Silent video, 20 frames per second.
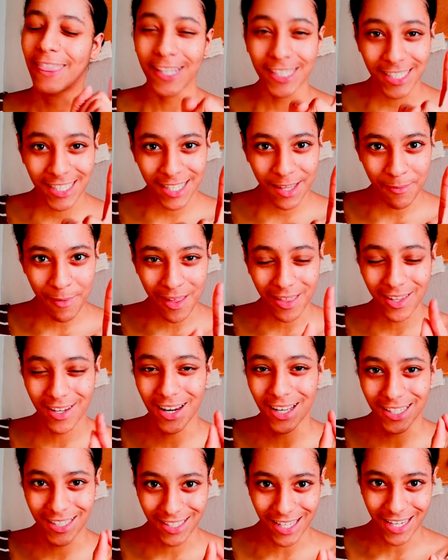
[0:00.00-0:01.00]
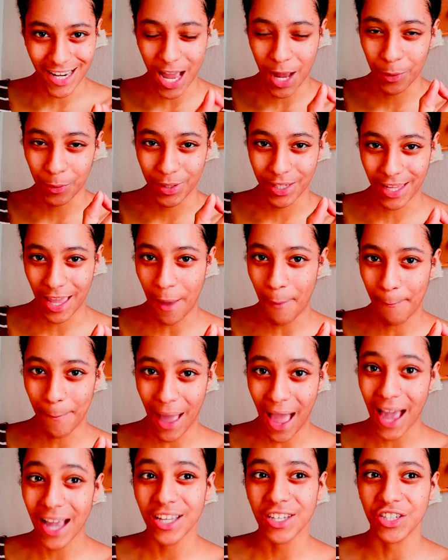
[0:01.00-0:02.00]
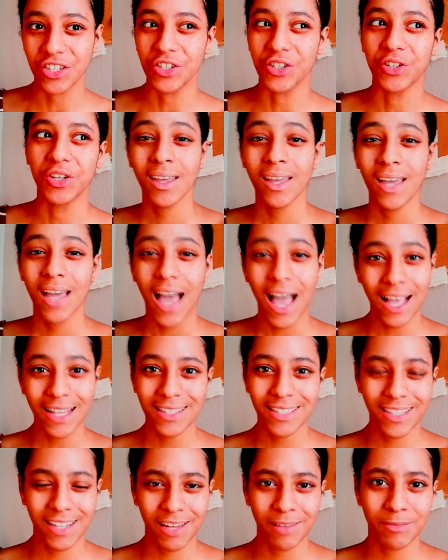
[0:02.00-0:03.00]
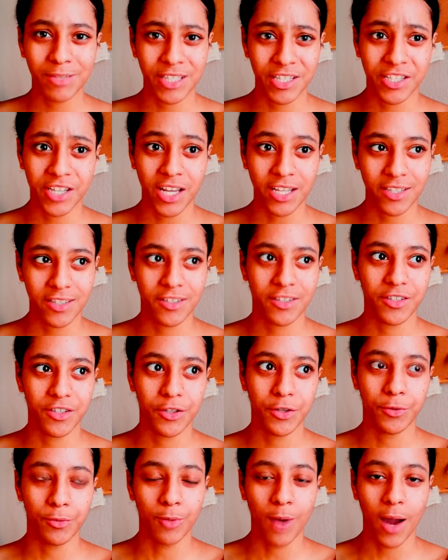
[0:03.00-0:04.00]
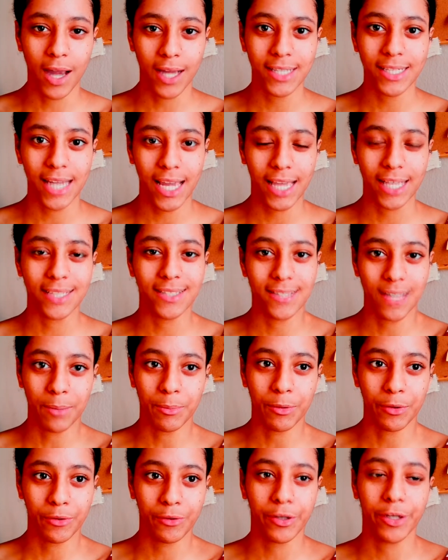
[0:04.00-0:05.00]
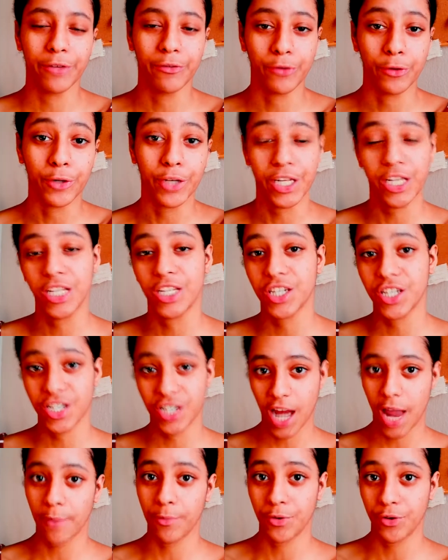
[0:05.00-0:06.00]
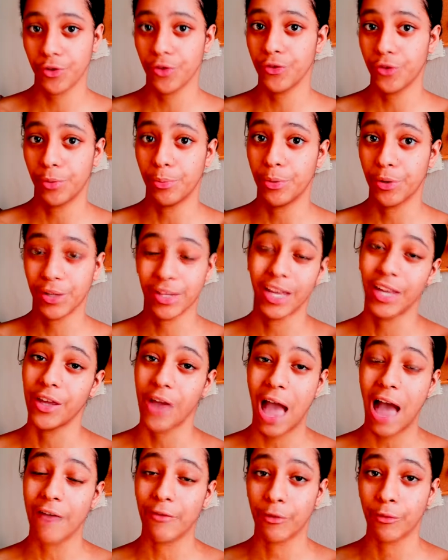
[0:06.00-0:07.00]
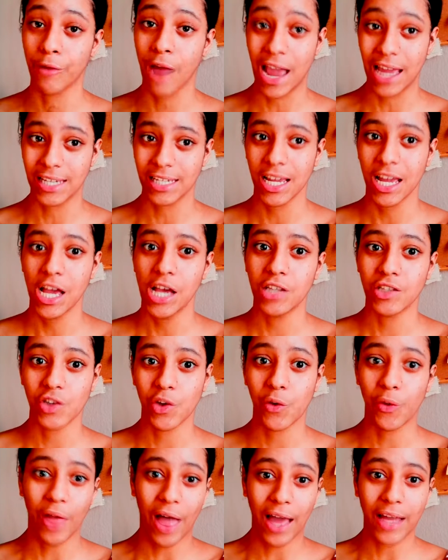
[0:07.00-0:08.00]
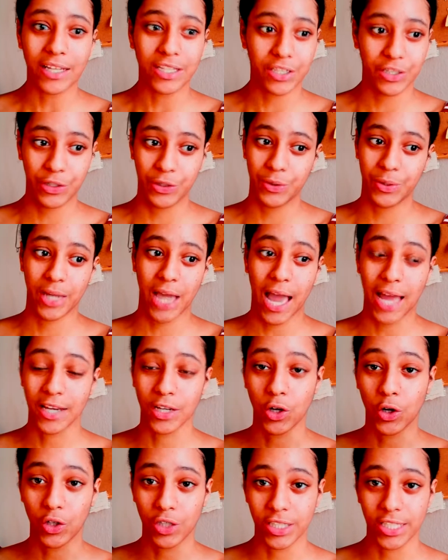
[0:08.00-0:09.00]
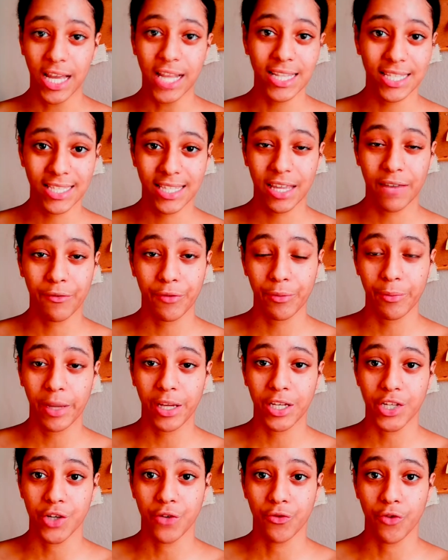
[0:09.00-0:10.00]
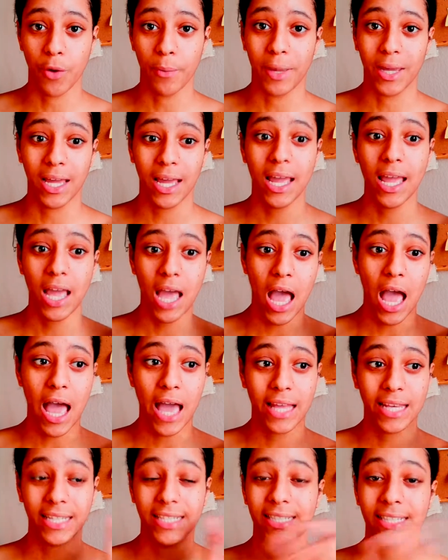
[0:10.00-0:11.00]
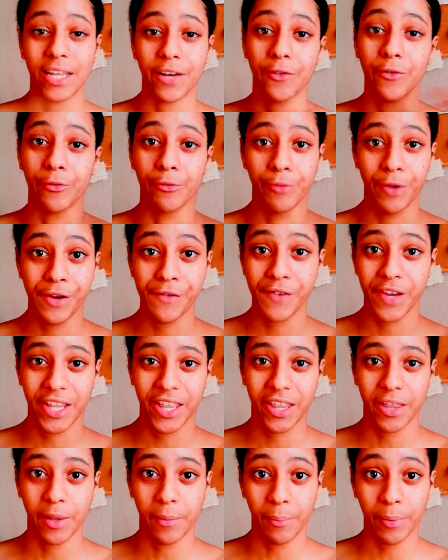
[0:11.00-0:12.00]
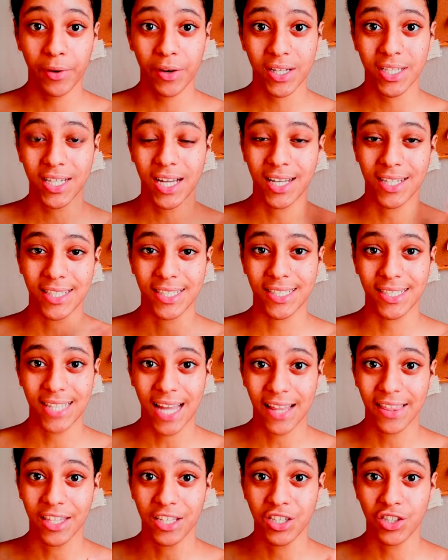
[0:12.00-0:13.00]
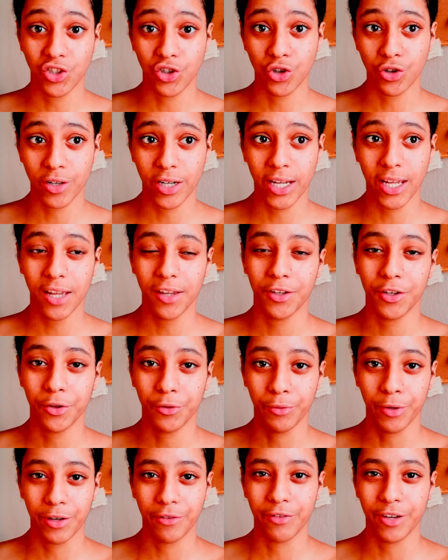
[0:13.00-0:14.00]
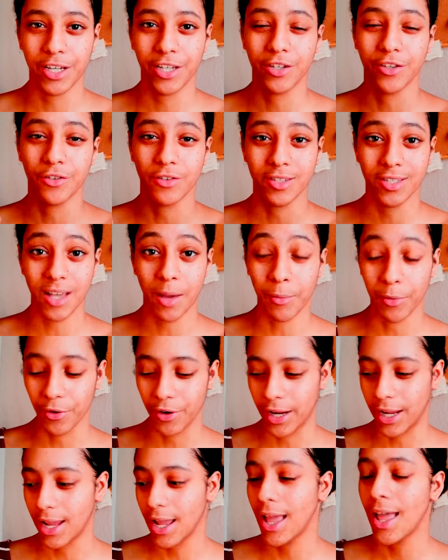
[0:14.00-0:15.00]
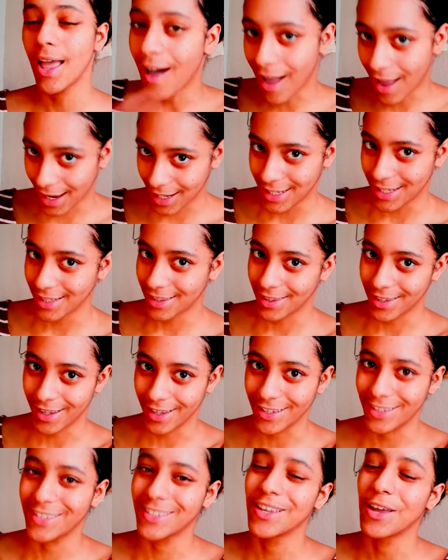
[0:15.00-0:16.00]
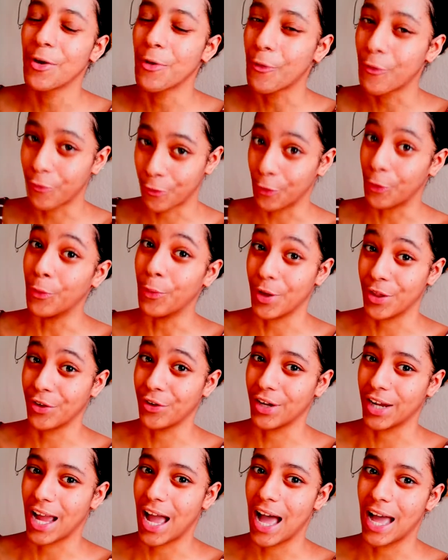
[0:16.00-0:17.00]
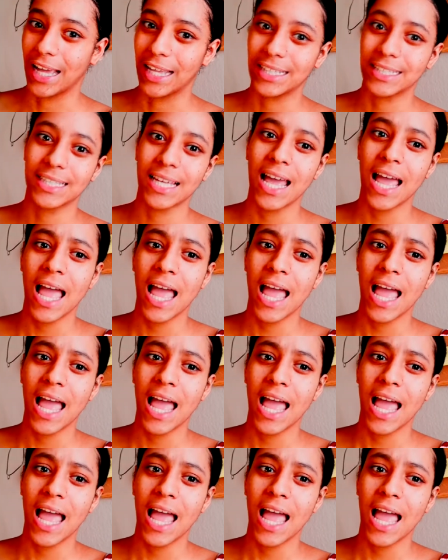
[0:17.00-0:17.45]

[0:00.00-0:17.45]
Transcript: This is the method I said I would get back to. As the name suggests, you write a summary for each chapter of the book that you have read so that you can condense the information from it, and instead of rereading the book to understand the story, you reread your summary. I did this for Wuthering Heights.